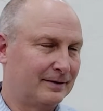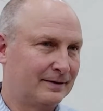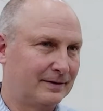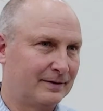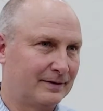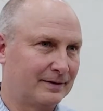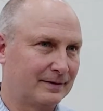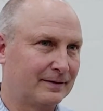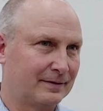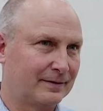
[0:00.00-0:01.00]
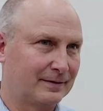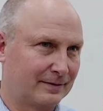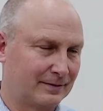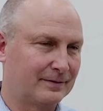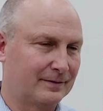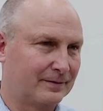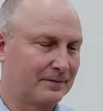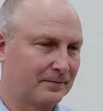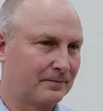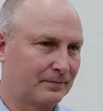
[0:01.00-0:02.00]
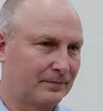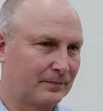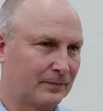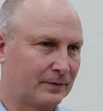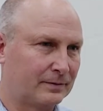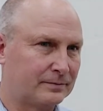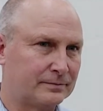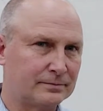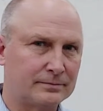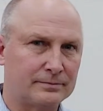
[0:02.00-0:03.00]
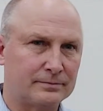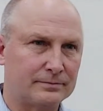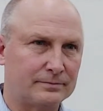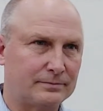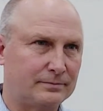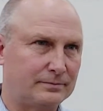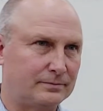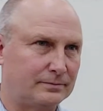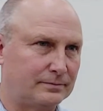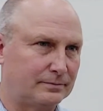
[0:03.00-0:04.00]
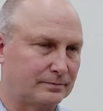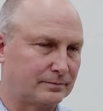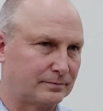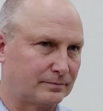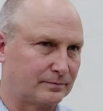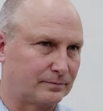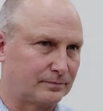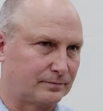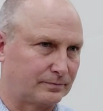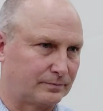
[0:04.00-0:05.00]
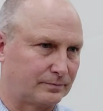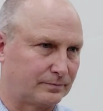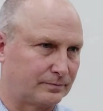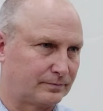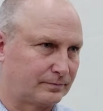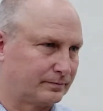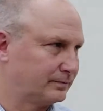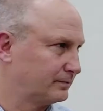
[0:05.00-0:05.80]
The person shown says nothing.